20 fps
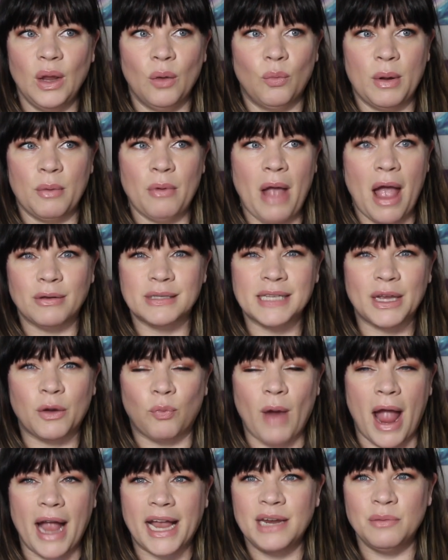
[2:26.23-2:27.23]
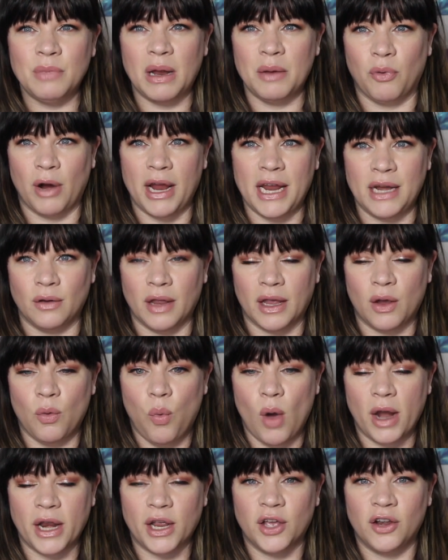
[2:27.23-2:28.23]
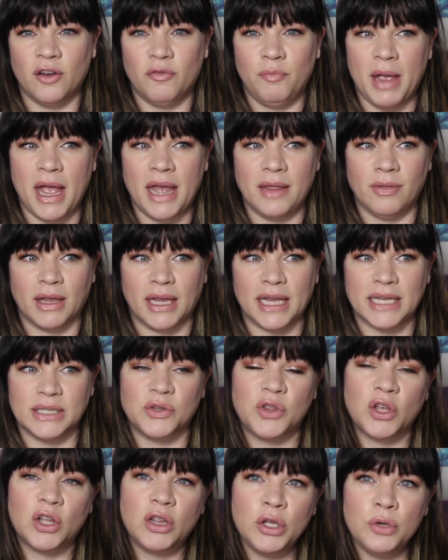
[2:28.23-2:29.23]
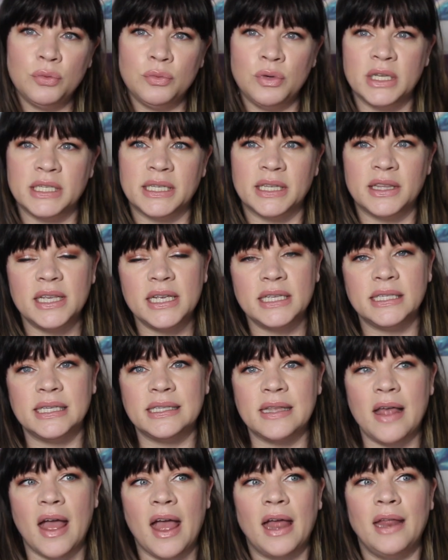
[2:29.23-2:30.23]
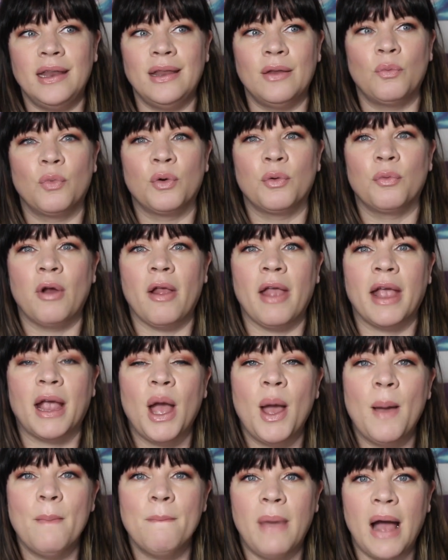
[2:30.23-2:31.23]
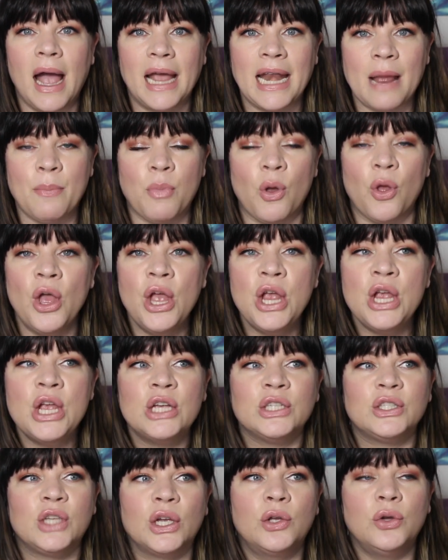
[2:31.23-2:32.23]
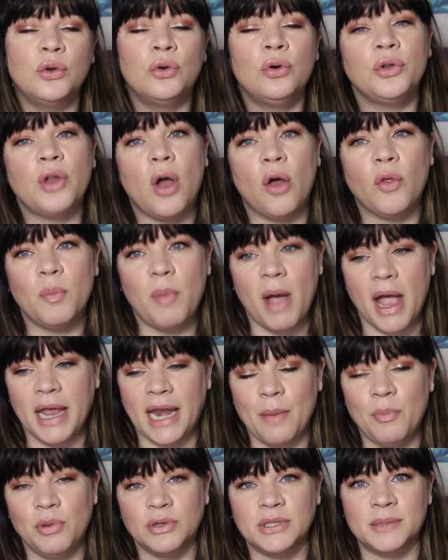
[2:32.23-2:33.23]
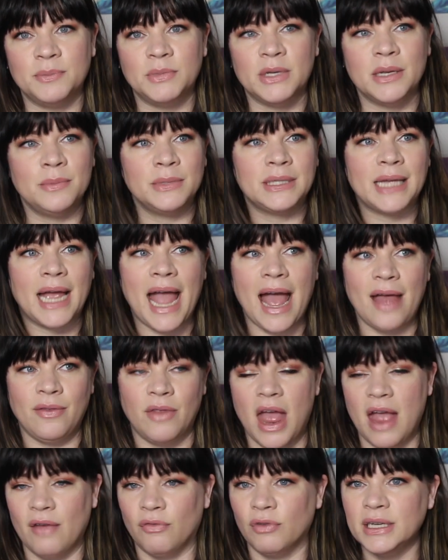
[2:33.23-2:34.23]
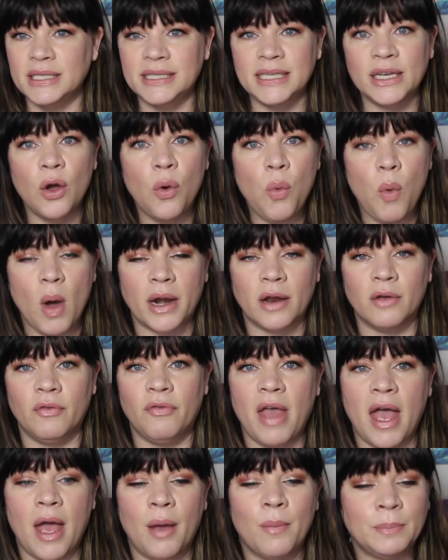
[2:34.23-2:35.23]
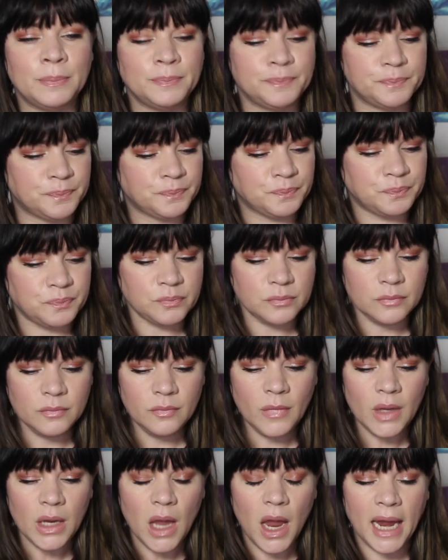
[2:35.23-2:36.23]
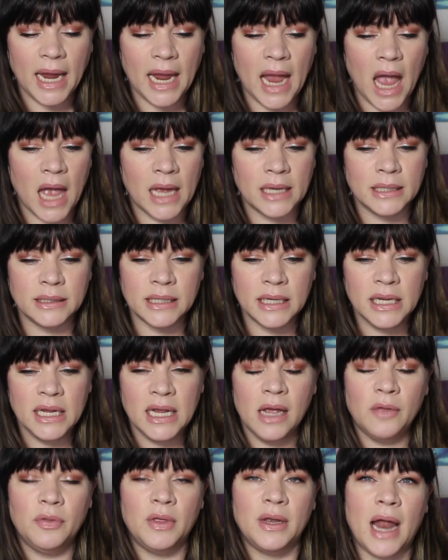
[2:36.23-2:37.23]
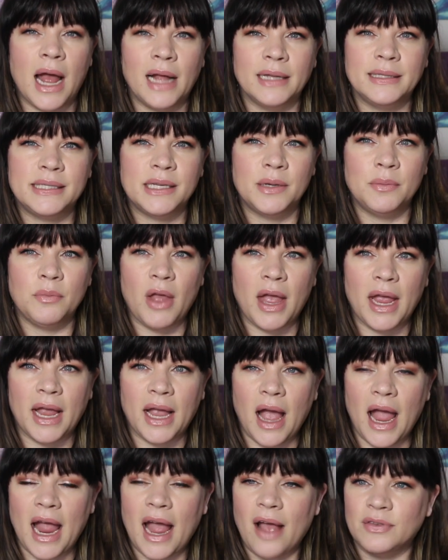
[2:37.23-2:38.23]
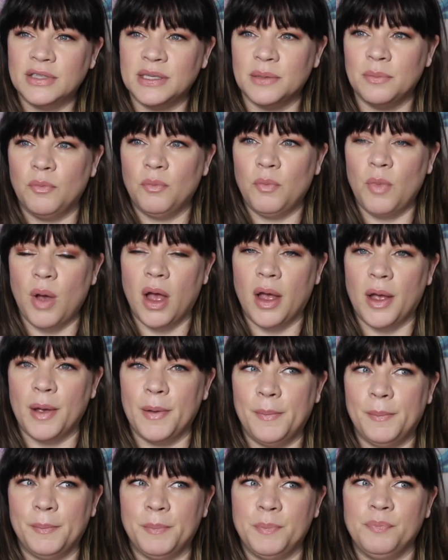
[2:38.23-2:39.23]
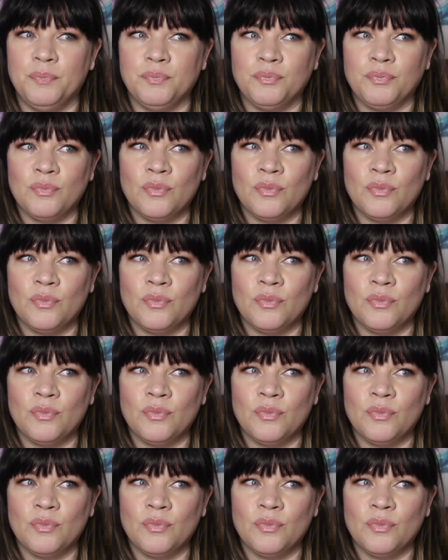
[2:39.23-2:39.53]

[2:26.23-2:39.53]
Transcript: was like racking my brain, like what it could have been. Like, is it the gluten? Is it this? Is that? And then we were like, pineapple. So I Googled all the pineapple symptoms. I had every single one of them, and then had some like, I have some